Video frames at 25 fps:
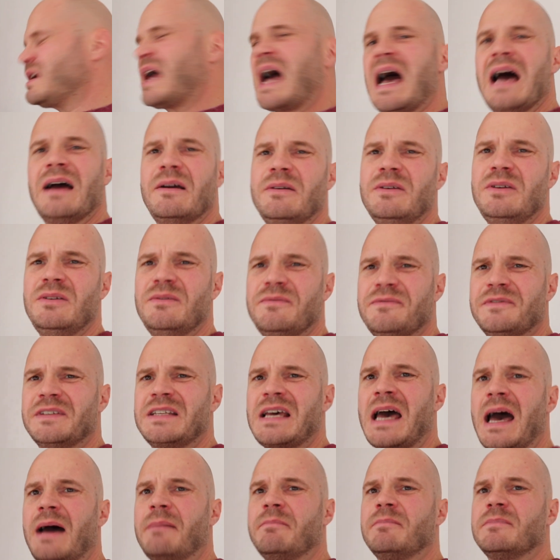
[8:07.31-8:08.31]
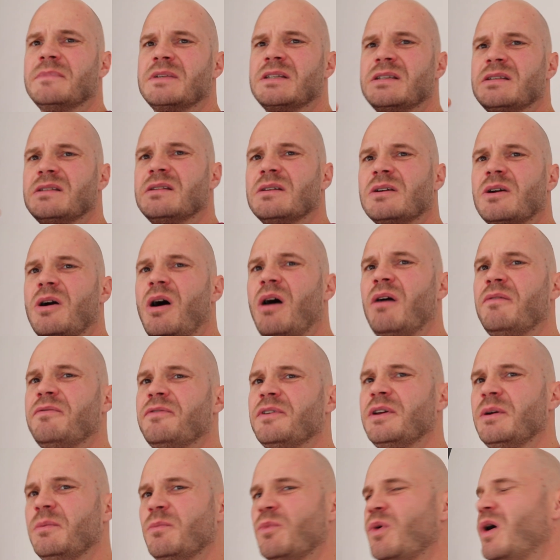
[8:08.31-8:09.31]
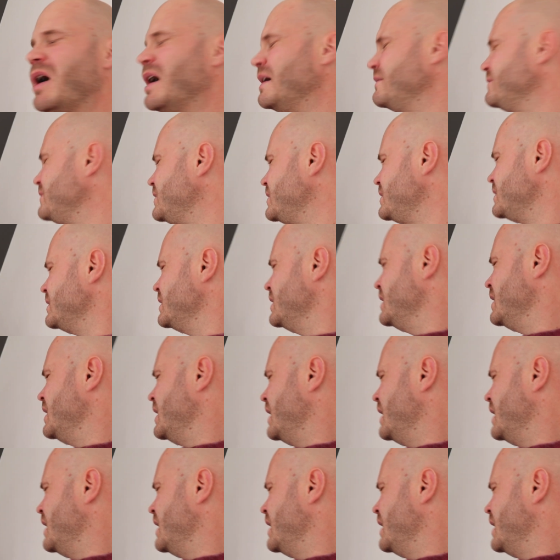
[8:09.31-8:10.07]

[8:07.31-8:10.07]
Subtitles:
how you've tamped the coffee and what have you.